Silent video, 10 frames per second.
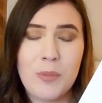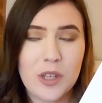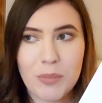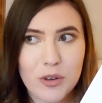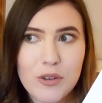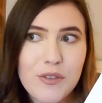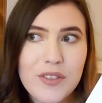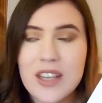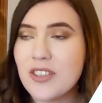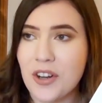Are
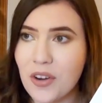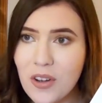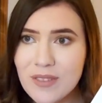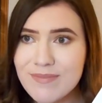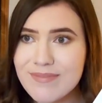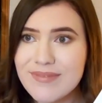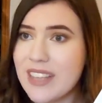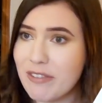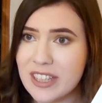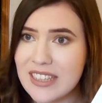Bulletproof, The Eternal,
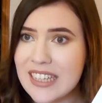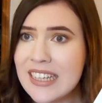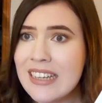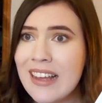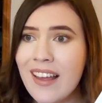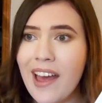definitely.